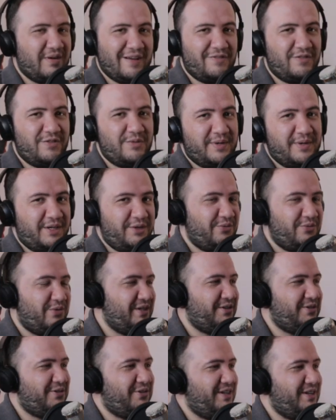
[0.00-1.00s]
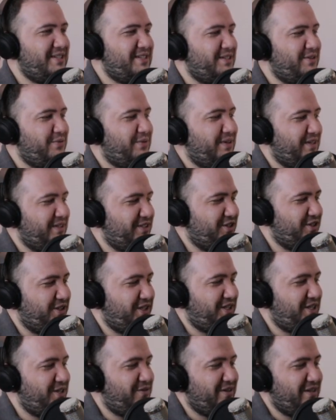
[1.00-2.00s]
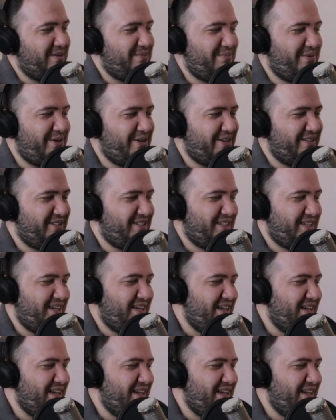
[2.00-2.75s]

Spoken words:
everybody went crazy when Shakira and Beyonce